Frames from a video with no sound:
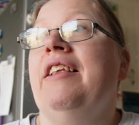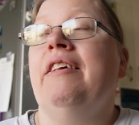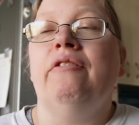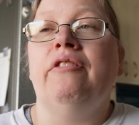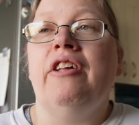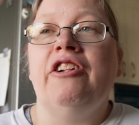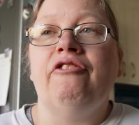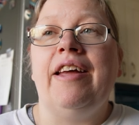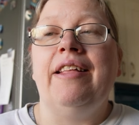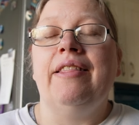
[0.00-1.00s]
He loves all those
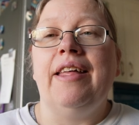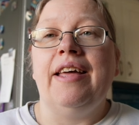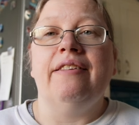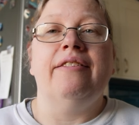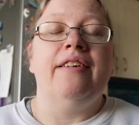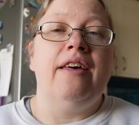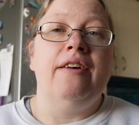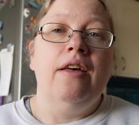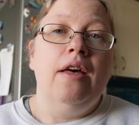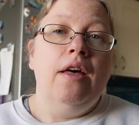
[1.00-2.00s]
train things.
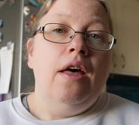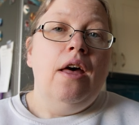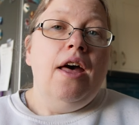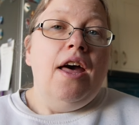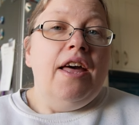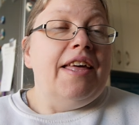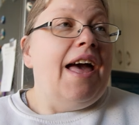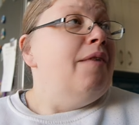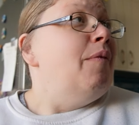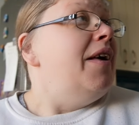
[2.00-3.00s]
So
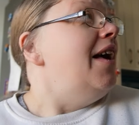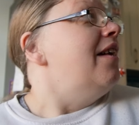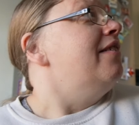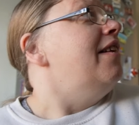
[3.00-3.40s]
yeah, in my ear because